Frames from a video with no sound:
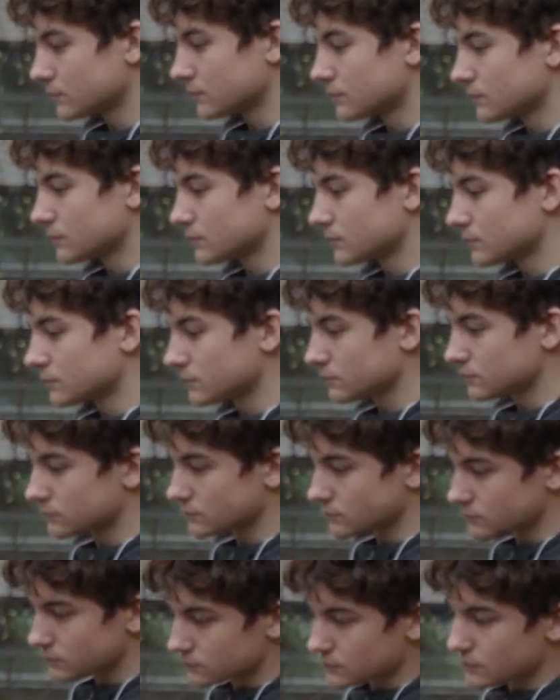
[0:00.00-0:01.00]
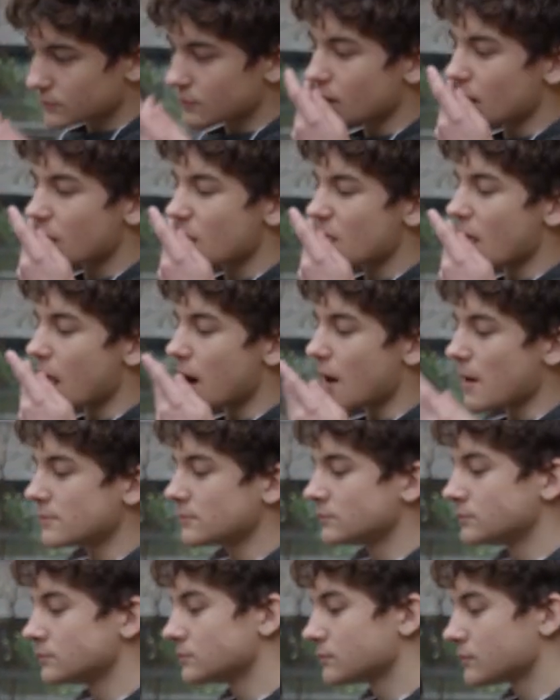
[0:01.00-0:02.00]

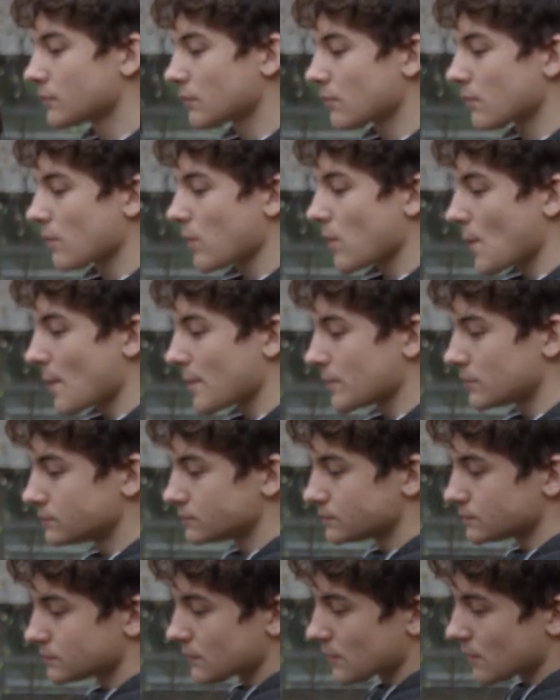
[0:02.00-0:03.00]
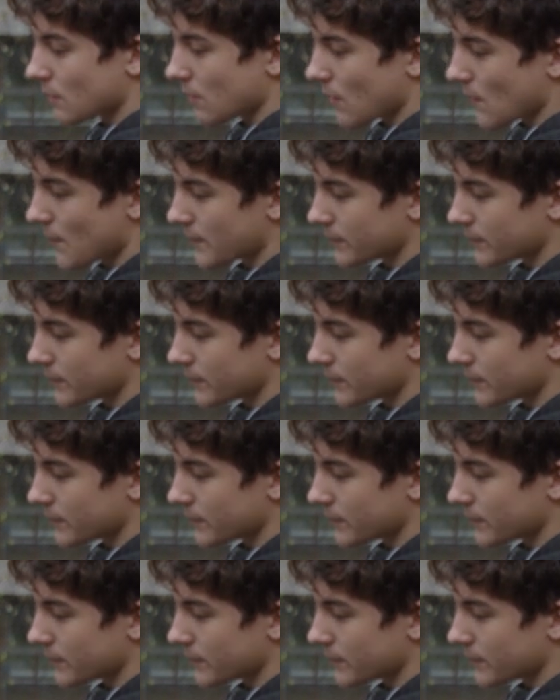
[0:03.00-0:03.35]
(not speaking)